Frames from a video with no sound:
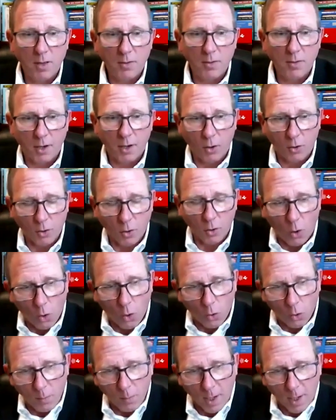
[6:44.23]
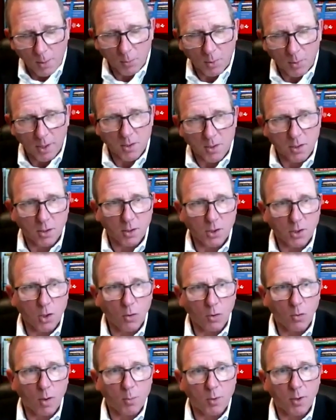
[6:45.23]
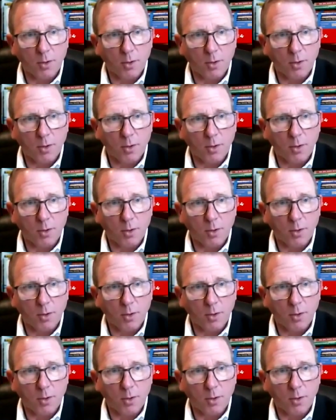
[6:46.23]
that your whole pipeline is going to show up